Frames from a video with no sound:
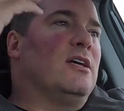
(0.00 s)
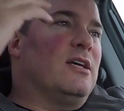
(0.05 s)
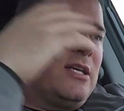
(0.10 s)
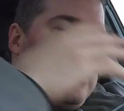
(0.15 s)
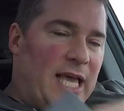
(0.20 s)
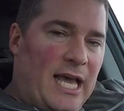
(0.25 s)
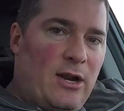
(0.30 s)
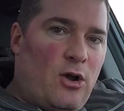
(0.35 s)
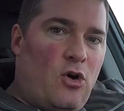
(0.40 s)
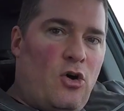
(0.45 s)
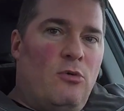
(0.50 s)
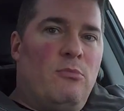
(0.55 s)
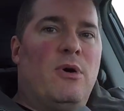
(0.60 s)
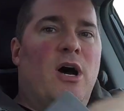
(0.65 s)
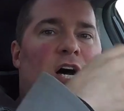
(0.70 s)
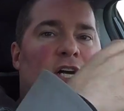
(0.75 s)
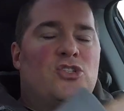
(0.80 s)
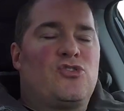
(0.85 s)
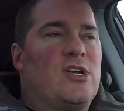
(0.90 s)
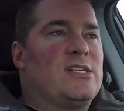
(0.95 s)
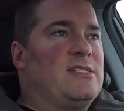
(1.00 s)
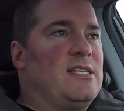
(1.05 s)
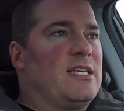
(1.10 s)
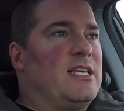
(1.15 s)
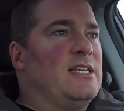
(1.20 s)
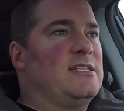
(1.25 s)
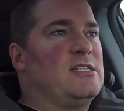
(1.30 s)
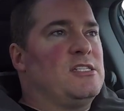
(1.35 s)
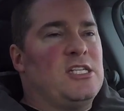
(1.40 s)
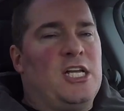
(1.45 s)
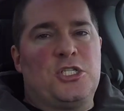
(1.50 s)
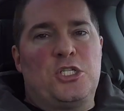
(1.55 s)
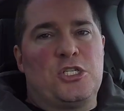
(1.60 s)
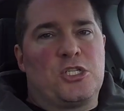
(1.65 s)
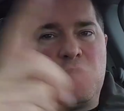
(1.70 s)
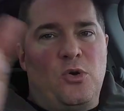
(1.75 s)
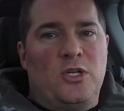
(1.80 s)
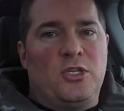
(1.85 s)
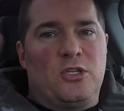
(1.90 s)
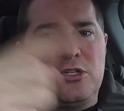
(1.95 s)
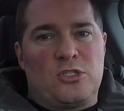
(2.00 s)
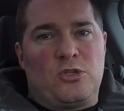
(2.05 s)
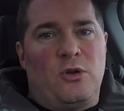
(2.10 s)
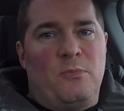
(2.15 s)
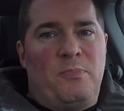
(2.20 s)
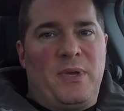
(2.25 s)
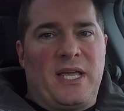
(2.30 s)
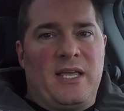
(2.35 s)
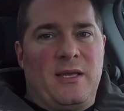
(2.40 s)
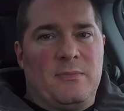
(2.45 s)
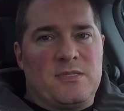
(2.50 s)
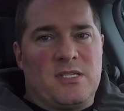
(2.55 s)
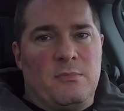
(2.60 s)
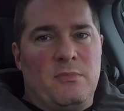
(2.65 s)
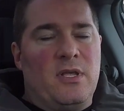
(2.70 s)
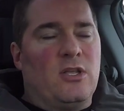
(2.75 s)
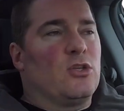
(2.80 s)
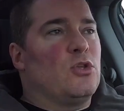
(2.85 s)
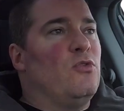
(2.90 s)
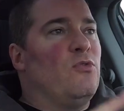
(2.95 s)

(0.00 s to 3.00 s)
get home, undress the kids. It's not just going to the store and picking up some milk.